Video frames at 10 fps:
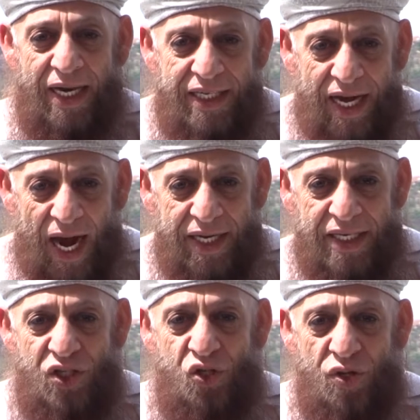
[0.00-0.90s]
and
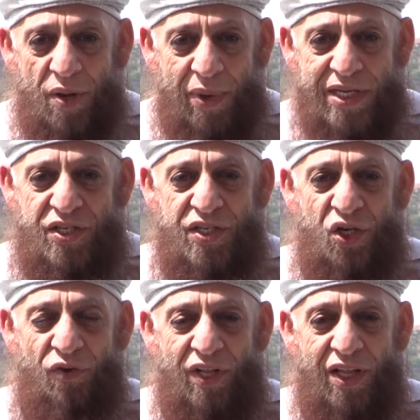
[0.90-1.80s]
guidance to the
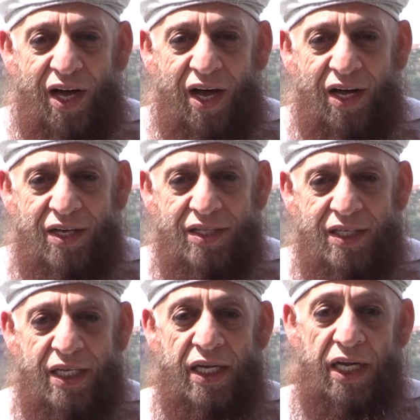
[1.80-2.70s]
Messenger of Allah
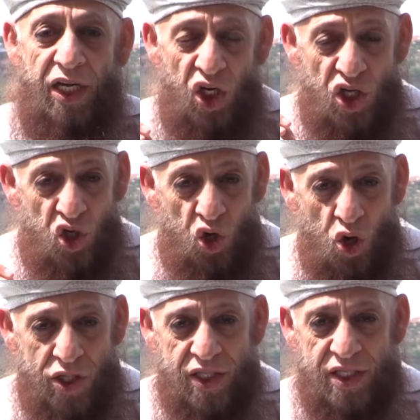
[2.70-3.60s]
in his
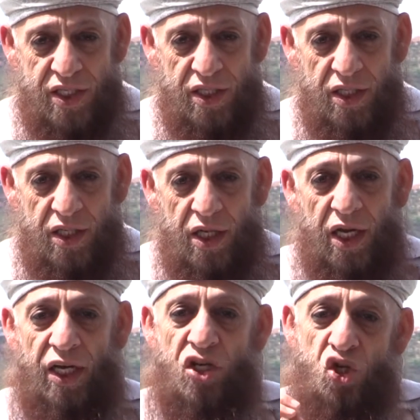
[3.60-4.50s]
looks,
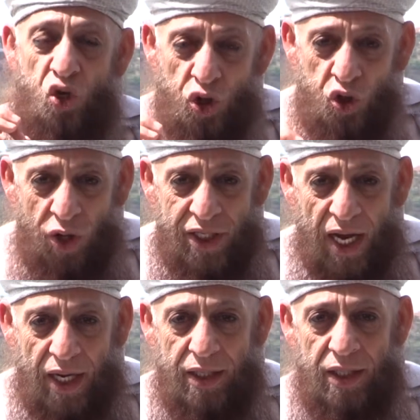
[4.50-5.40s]
his good
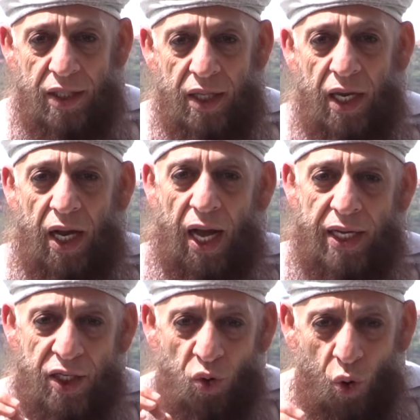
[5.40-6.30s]
conduct,
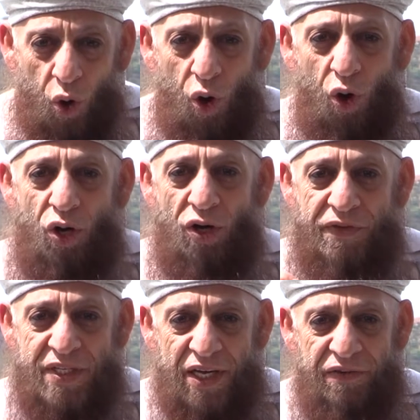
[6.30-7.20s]
and in all of
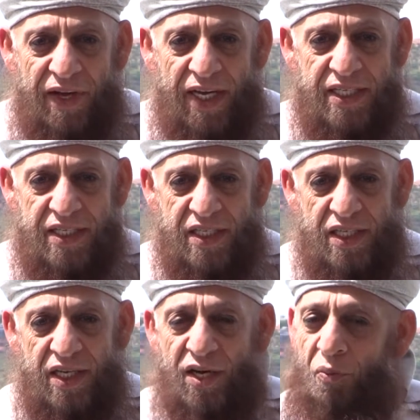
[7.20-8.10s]
his affairs
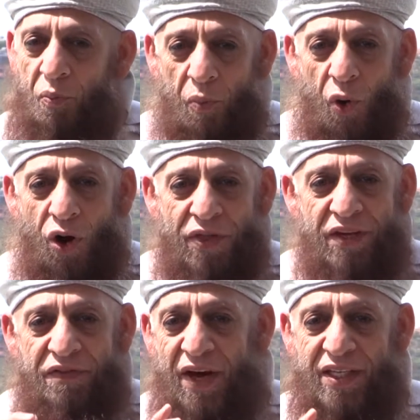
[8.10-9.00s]
more
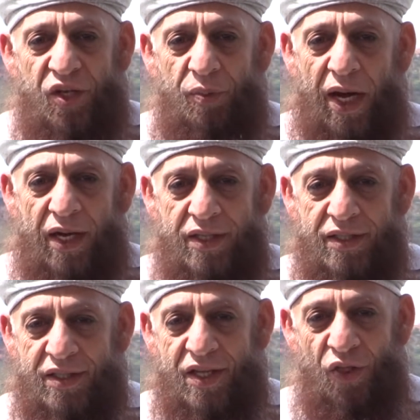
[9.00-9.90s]
than Fatima,
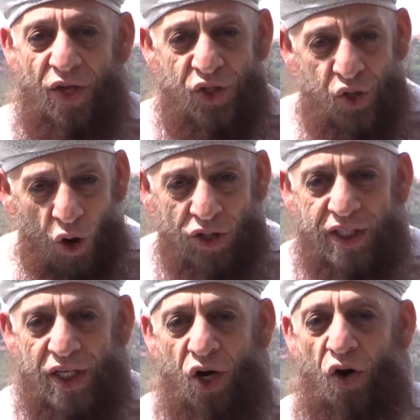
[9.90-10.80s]
the
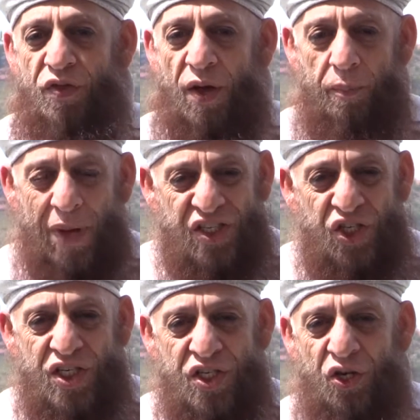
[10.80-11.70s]
daughter of the
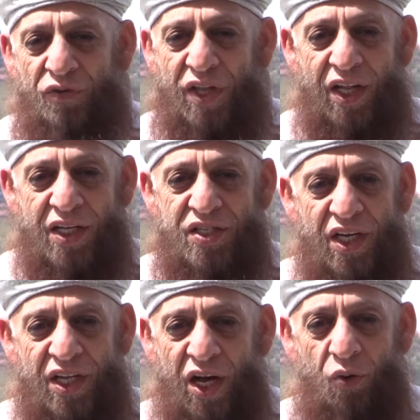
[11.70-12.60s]
Messenger of Allah
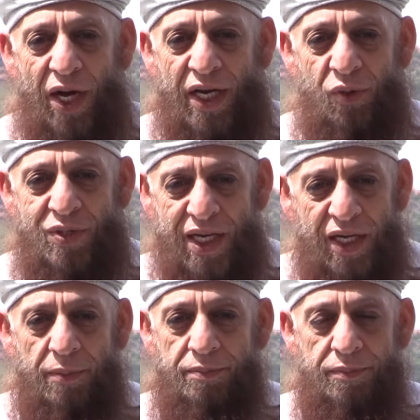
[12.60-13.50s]
sallallahu alaihi
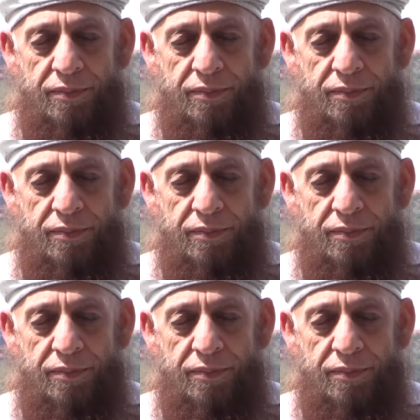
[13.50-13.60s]
wasallam.